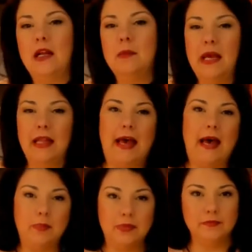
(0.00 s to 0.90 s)
my
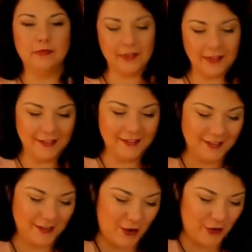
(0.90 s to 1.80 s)
lap
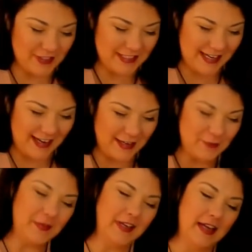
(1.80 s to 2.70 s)
all the
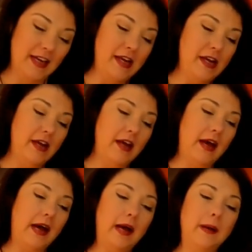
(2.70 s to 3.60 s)
time.
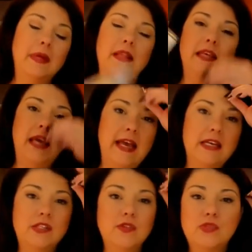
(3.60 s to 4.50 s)
The
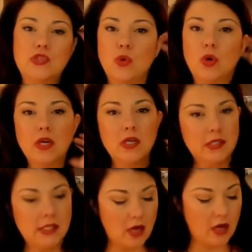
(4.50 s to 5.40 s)
Ace of
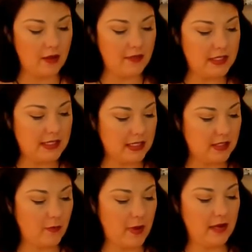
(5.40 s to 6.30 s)
Swords on the Six
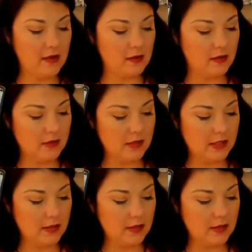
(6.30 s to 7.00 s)
of Pentacles.